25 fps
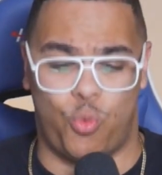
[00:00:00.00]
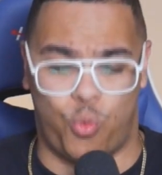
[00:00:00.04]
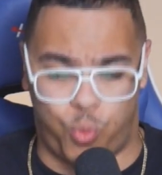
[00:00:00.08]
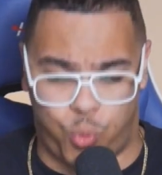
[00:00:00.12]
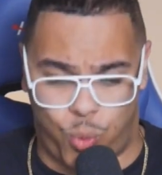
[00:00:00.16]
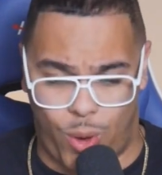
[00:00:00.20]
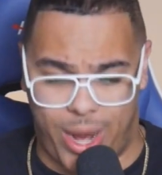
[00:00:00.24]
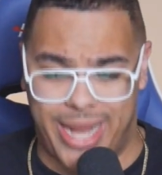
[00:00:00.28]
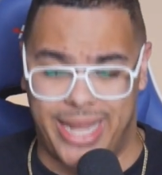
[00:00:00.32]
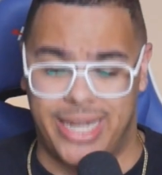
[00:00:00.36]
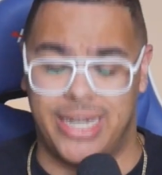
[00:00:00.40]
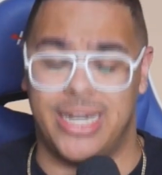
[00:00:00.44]

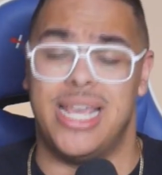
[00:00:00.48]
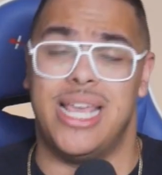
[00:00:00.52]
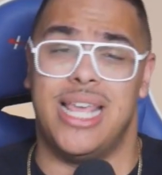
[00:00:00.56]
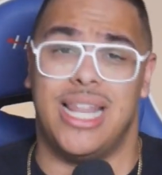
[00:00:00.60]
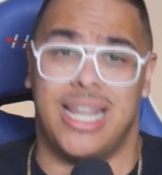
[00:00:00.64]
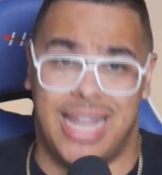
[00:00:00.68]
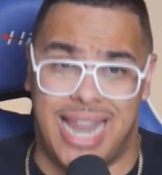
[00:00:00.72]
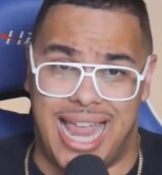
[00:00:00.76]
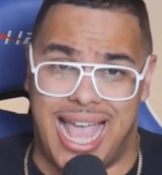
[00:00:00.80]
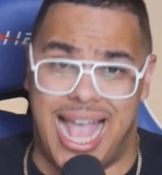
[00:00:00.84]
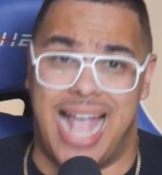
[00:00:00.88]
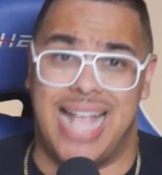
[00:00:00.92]
rate
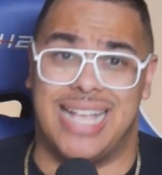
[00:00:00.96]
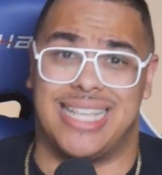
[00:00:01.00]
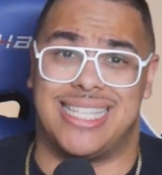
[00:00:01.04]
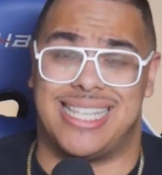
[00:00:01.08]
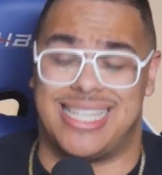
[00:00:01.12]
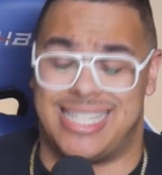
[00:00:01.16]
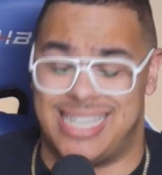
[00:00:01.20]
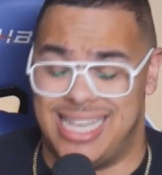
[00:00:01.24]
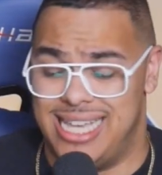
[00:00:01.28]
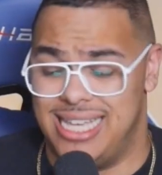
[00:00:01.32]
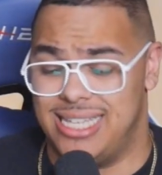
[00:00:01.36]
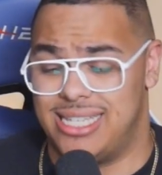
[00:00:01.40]

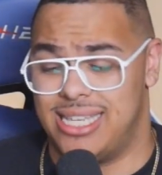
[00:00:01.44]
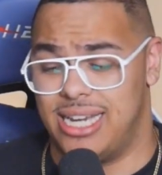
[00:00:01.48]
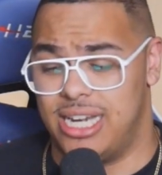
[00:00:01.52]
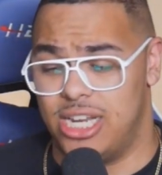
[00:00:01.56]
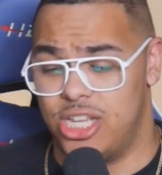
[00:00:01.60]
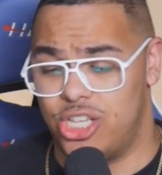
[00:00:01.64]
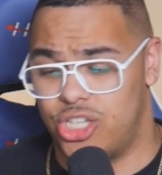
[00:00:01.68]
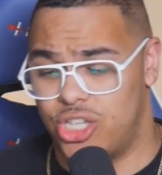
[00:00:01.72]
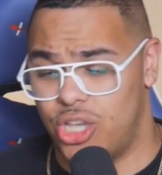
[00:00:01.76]
last season.